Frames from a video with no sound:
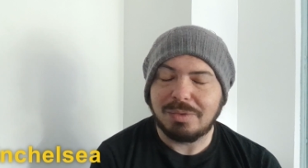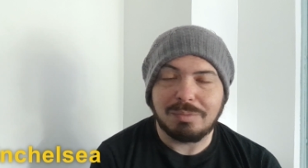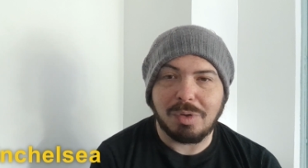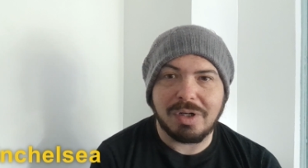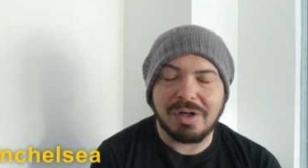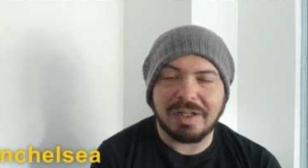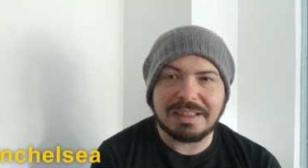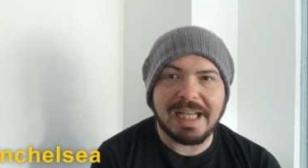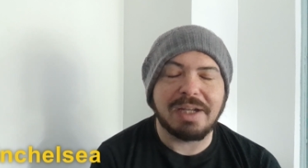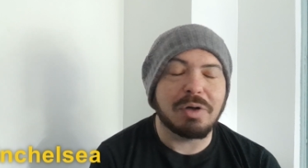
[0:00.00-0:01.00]
what can I
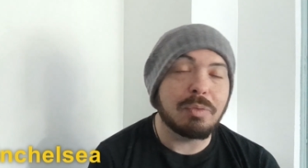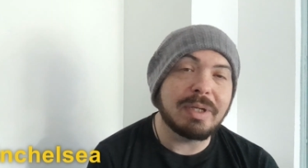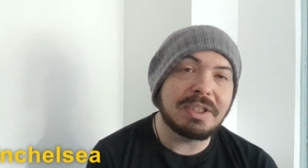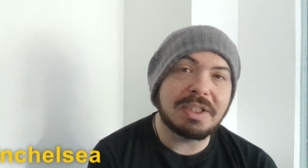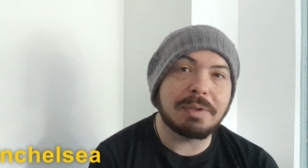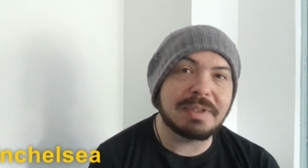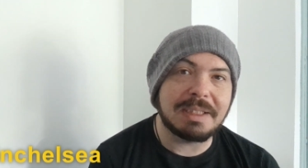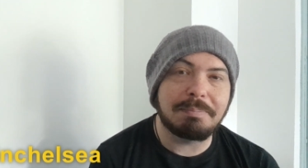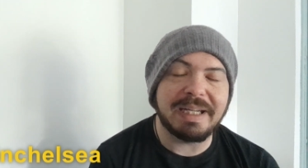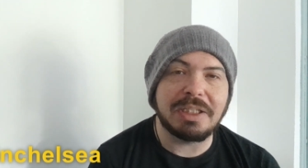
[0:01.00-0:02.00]
say? Or
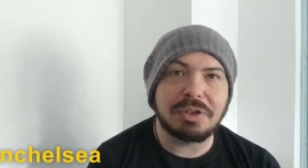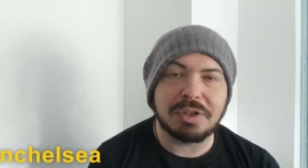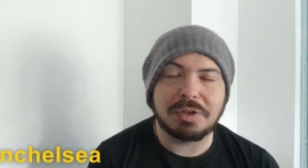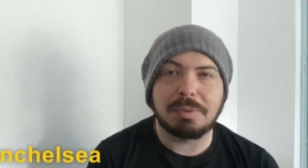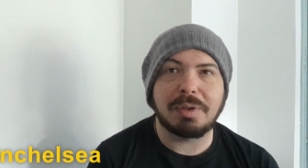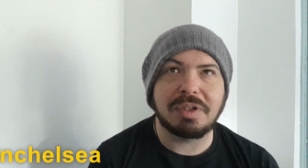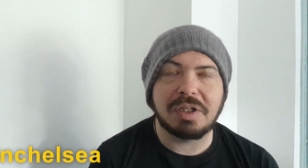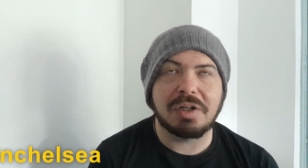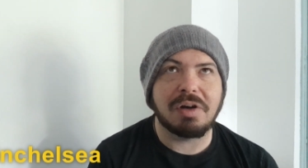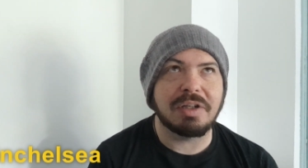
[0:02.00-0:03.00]
Winchelsea Beach as well, you
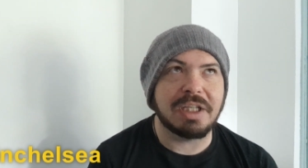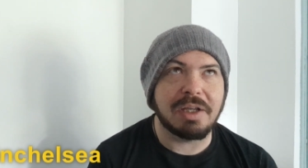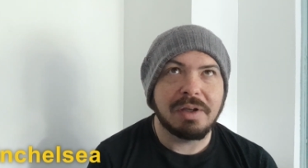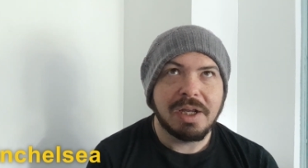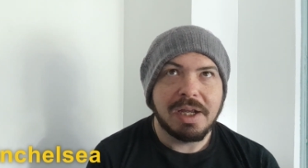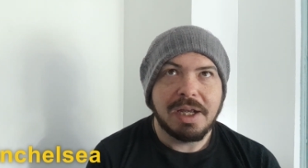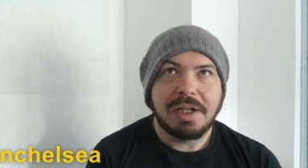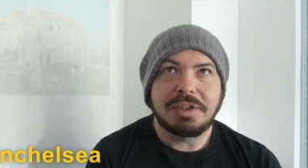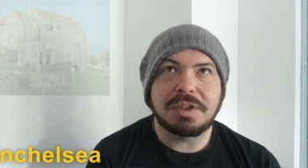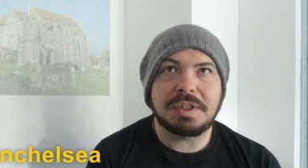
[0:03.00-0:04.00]
could argue.
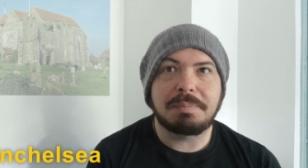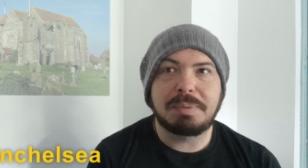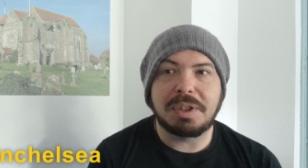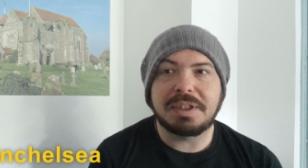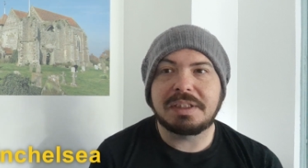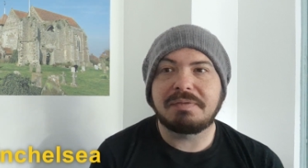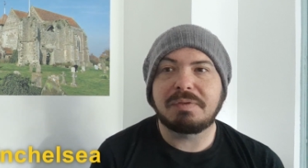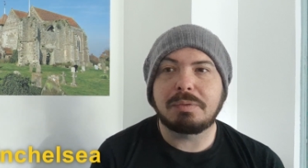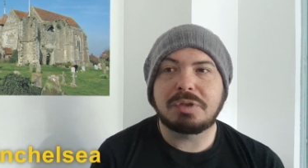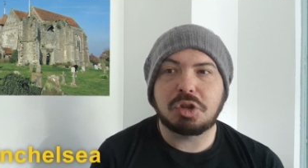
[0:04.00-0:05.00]
Just a
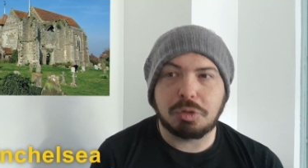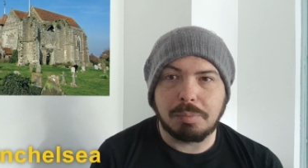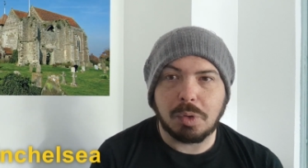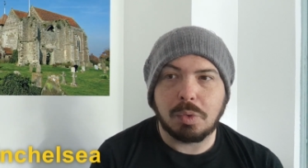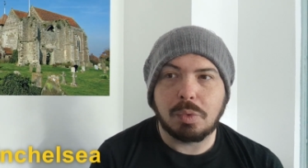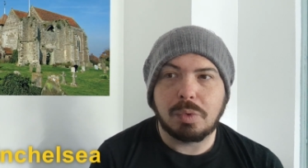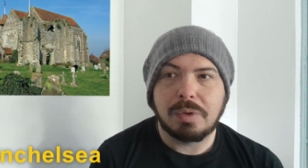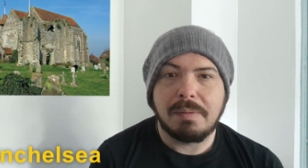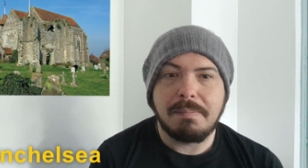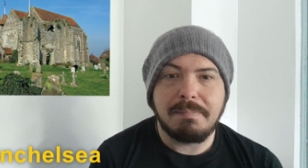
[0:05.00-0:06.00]
beautiful, small,
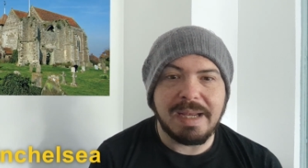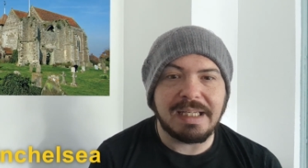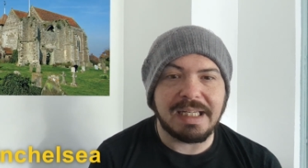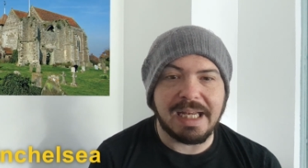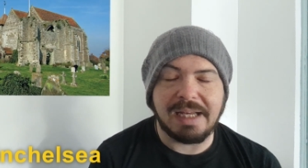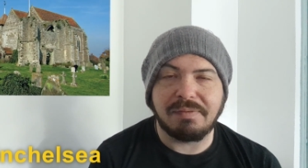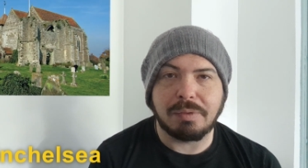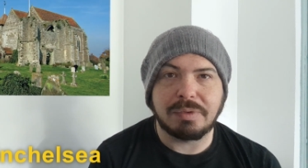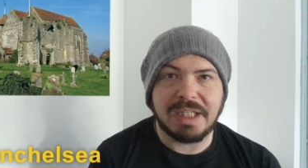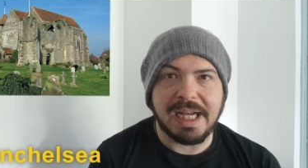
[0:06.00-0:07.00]

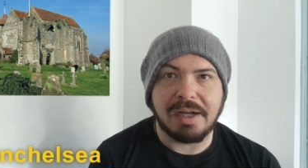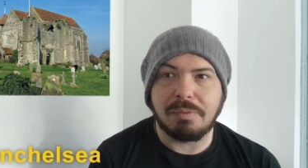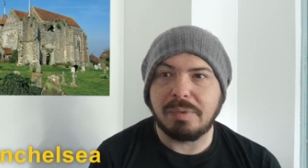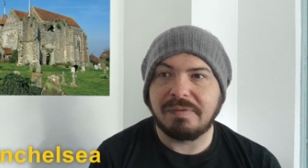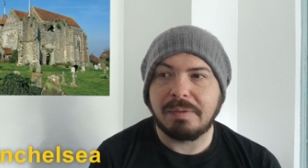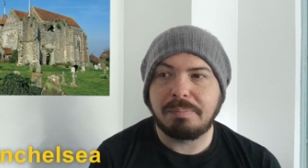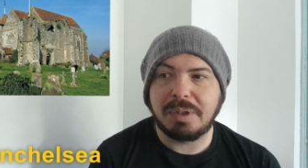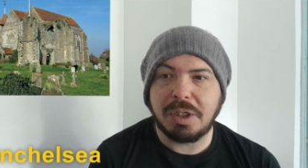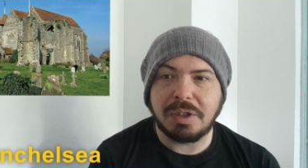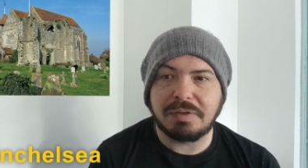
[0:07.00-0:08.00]
medieval town with a
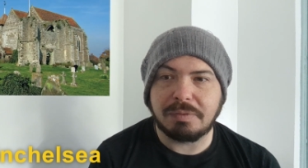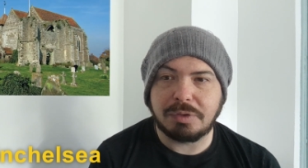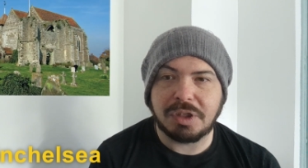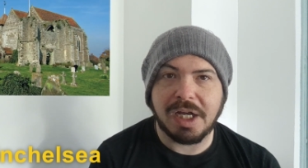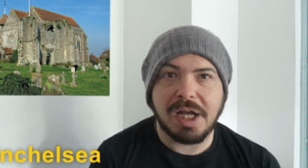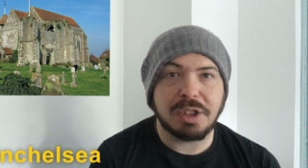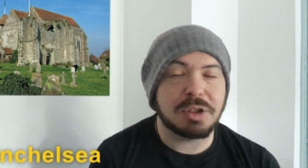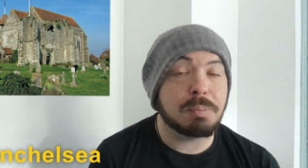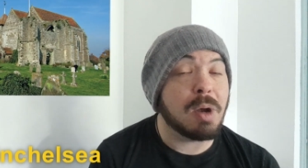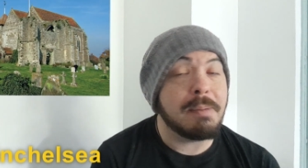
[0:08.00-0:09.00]
beautiful church,
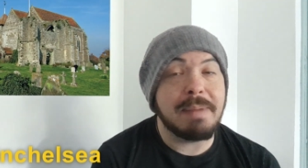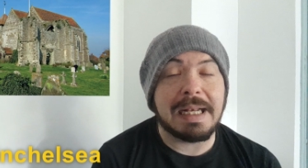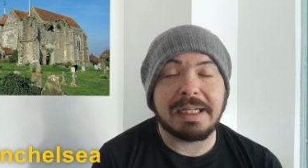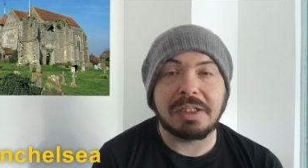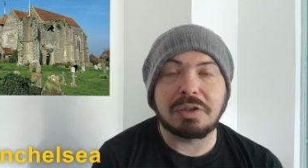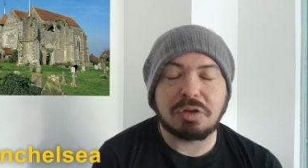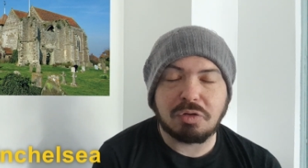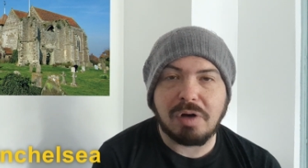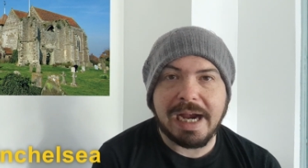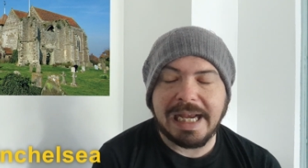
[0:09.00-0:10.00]
Spike Milligan's
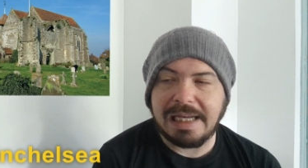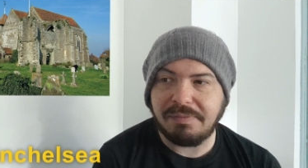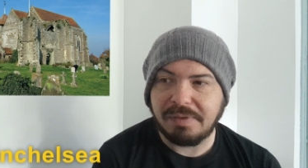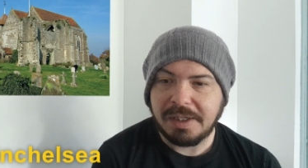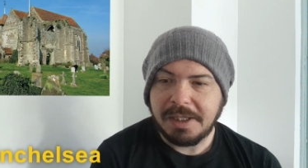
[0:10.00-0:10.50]
grave.